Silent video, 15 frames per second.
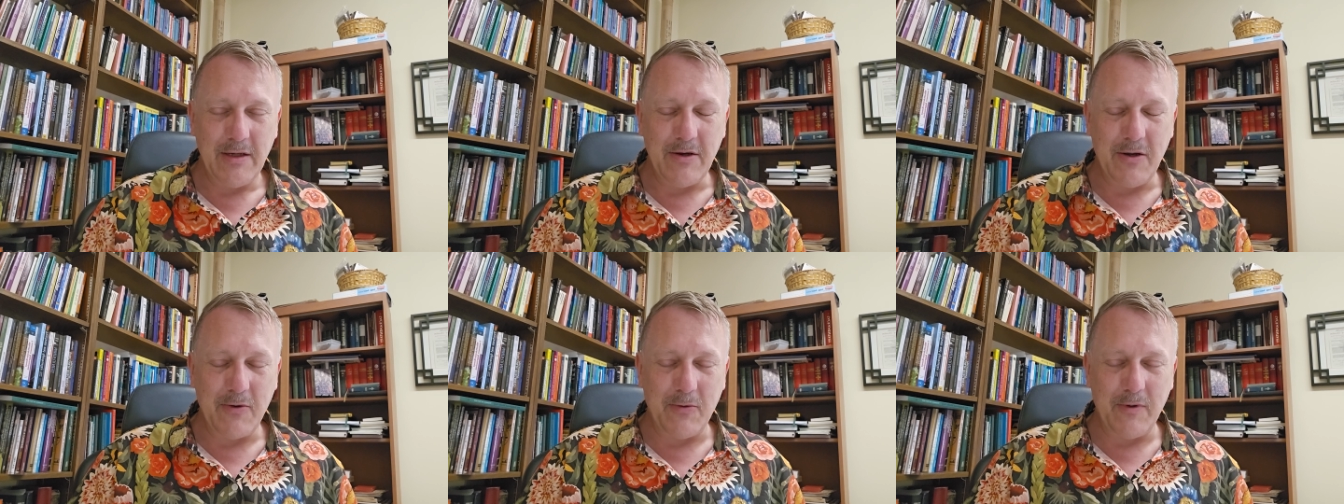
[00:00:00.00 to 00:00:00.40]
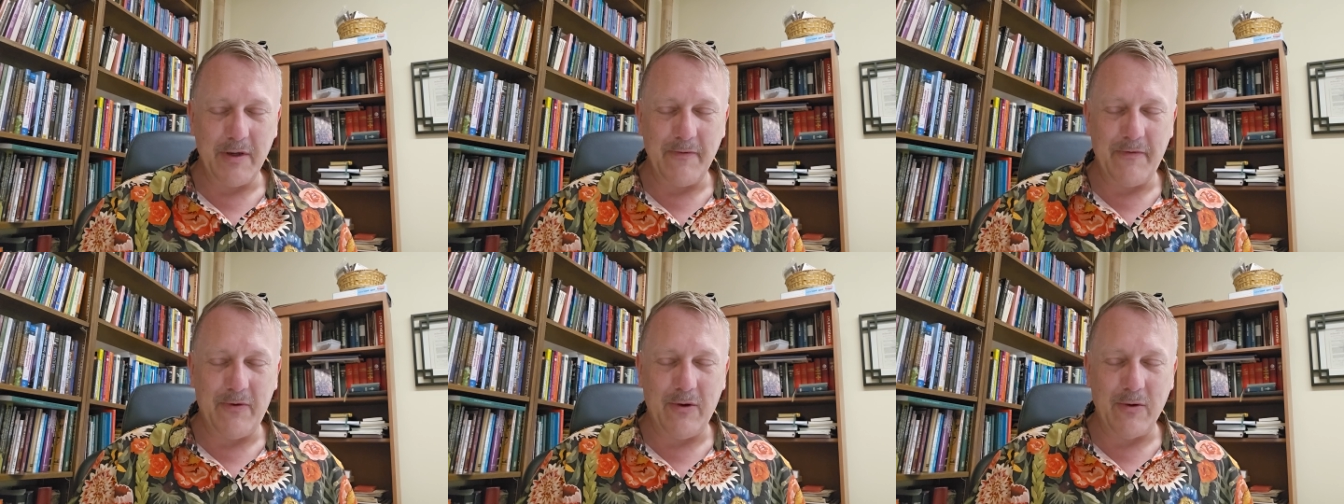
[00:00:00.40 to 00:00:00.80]
not only
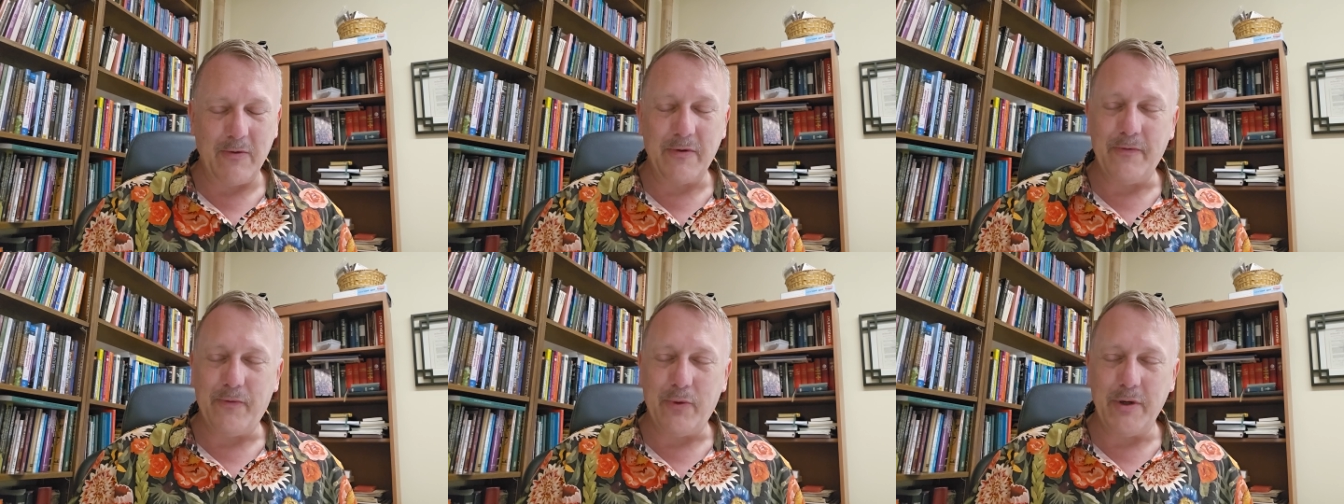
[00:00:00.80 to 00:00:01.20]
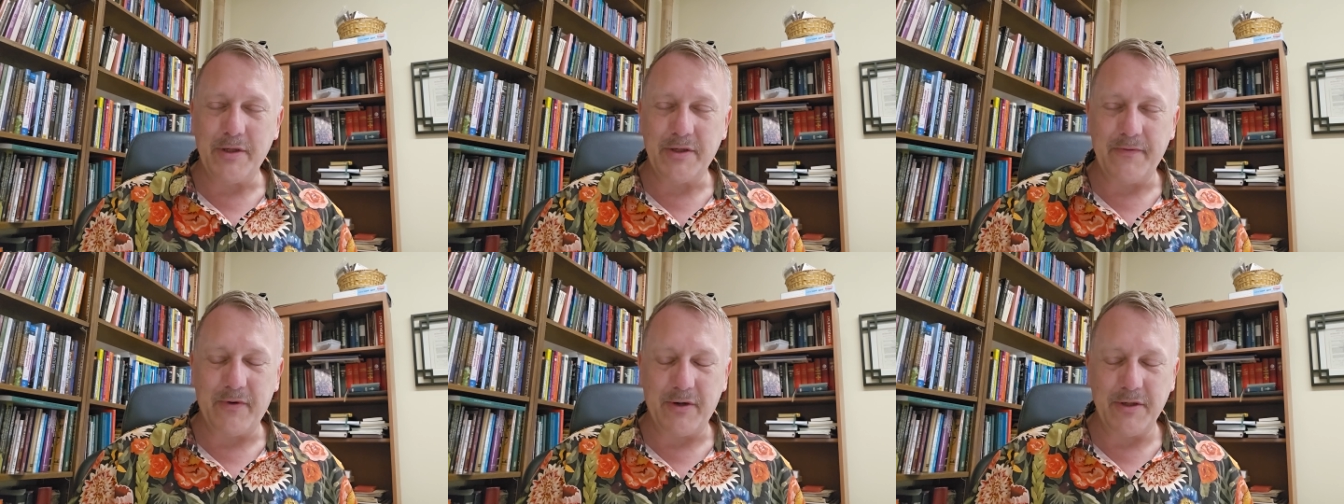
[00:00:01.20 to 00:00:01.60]
follow the
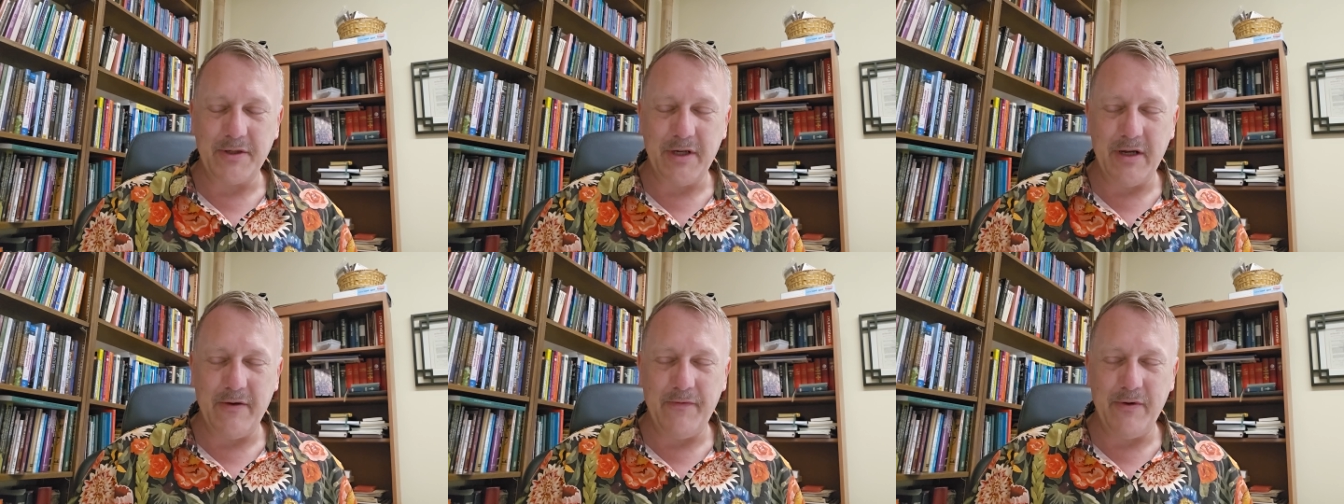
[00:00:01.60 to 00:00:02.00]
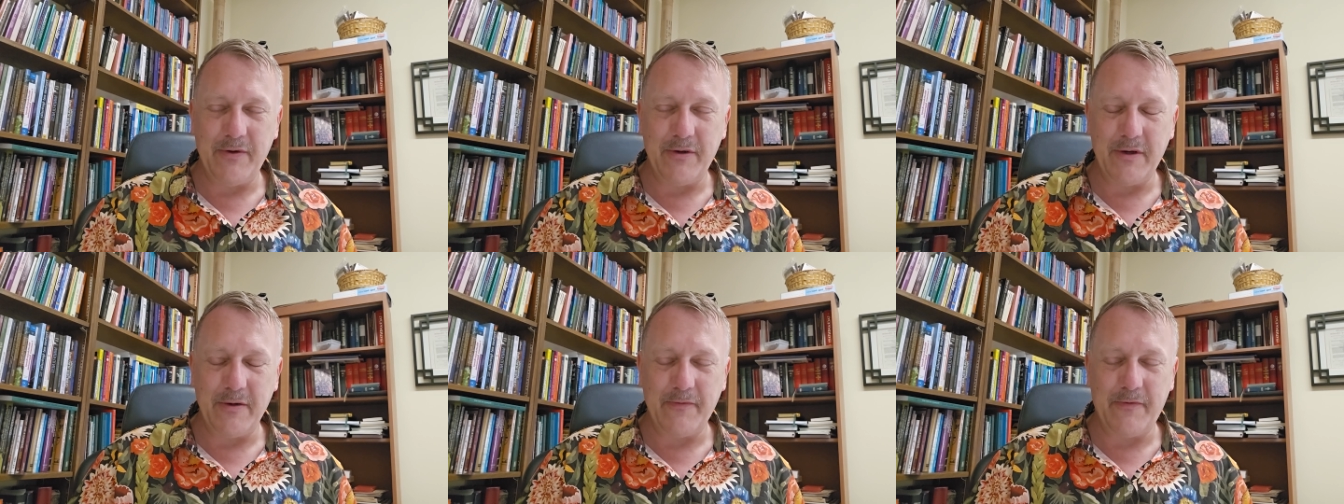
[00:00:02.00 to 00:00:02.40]
voice of our Savior and